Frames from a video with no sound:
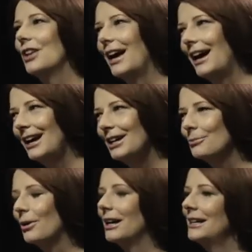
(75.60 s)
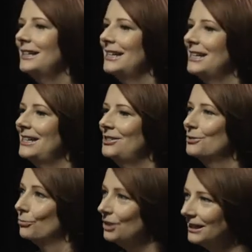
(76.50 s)
the hard way is
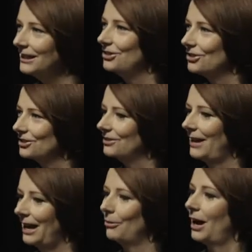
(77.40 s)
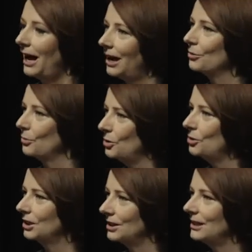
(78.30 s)
really just how hard a
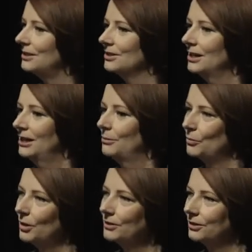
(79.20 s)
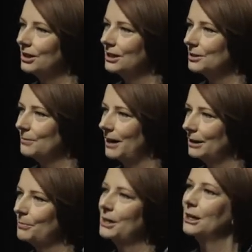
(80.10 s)
work it is. I mean, one of the things
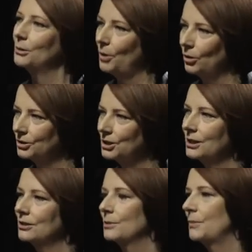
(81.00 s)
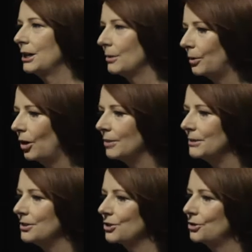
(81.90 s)
about being in politics, being Prime
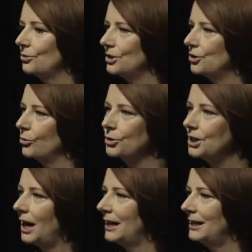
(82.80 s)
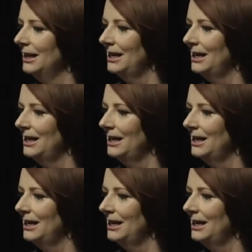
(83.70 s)
Minister, is your day